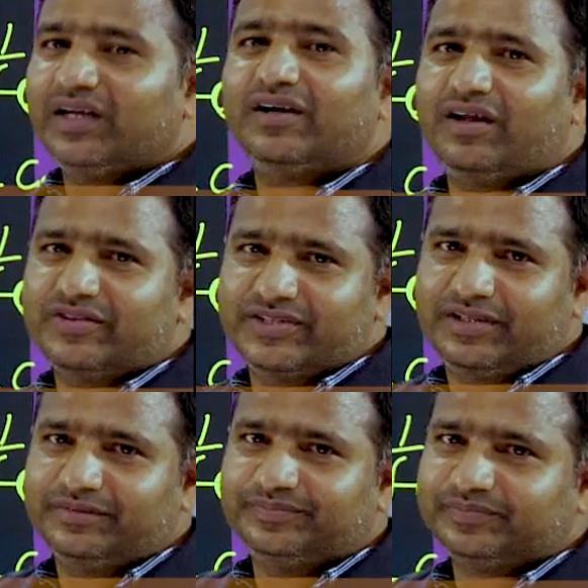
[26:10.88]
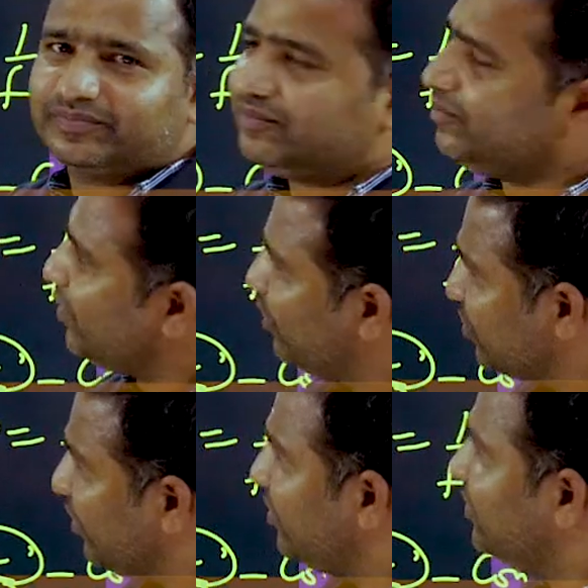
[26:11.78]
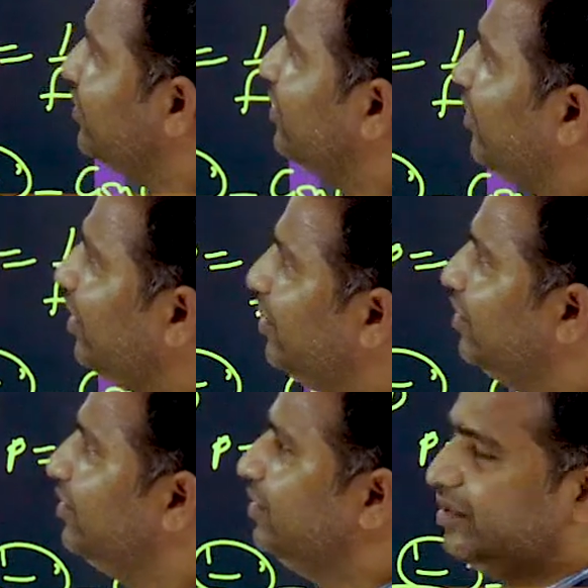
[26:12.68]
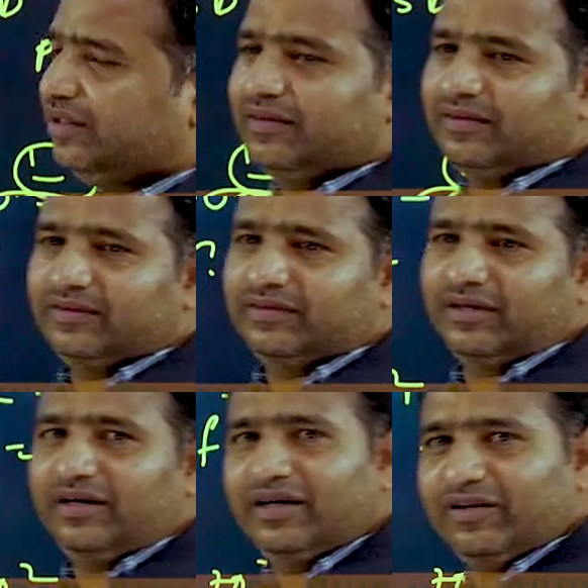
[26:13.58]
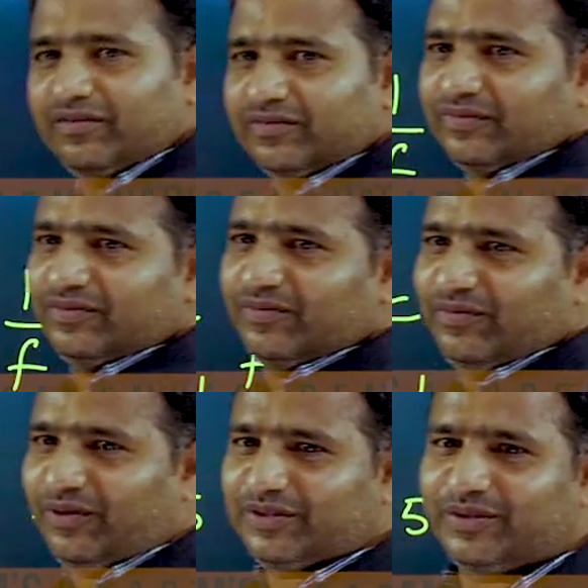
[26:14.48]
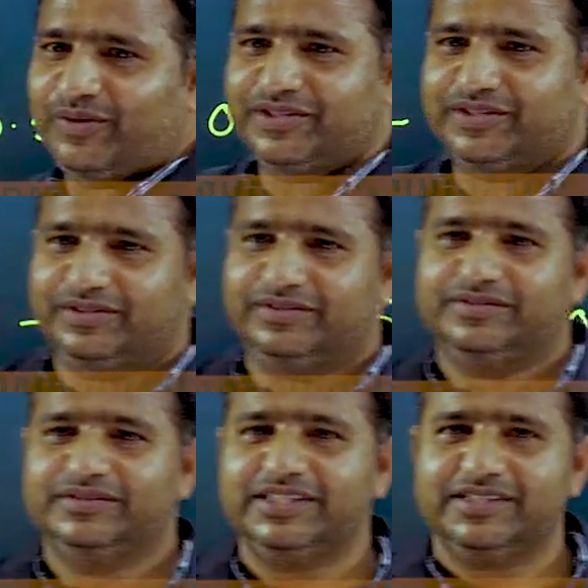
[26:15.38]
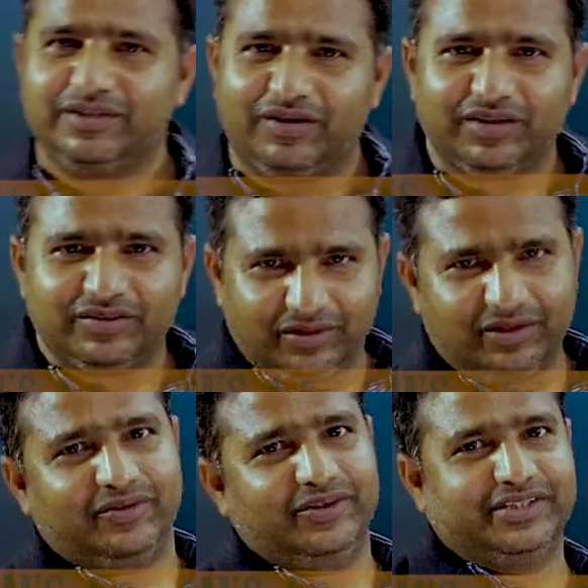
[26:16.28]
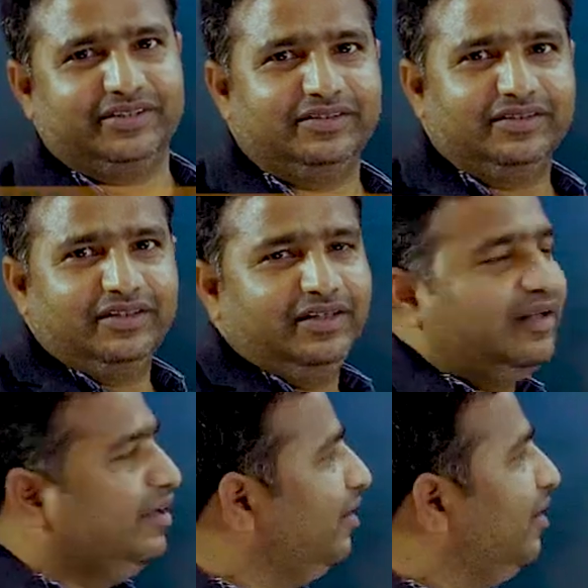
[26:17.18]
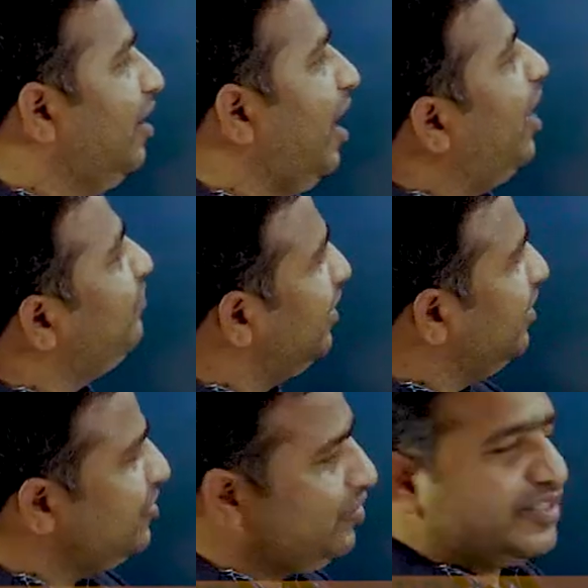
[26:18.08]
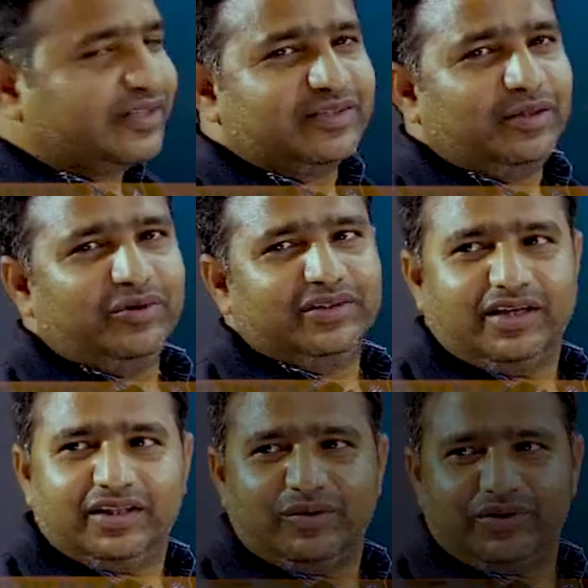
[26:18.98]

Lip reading: correct answer. So this is our third or fourth question. This is our third question. After this we discuss about another